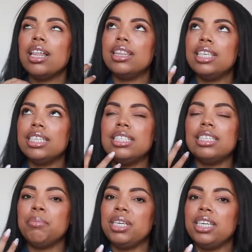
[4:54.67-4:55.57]

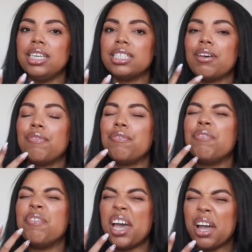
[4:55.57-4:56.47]
This to me is a
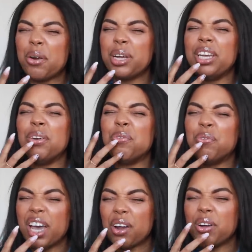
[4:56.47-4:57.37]
very,
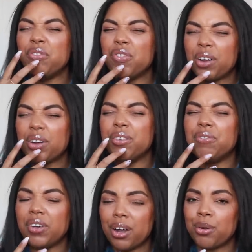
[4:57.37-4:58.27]
very, very,
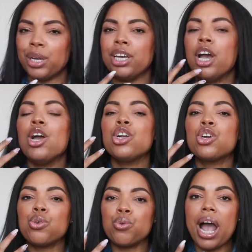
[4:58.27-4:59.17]
very
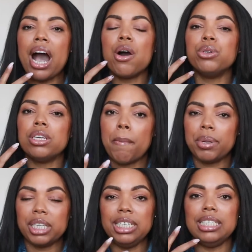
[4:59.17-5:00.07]

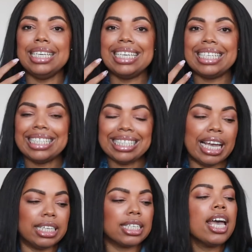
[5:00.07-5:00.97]
crowd-pleasing
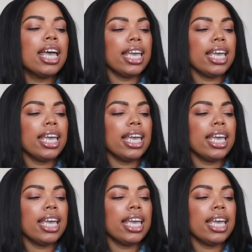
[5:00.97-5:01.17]
scent.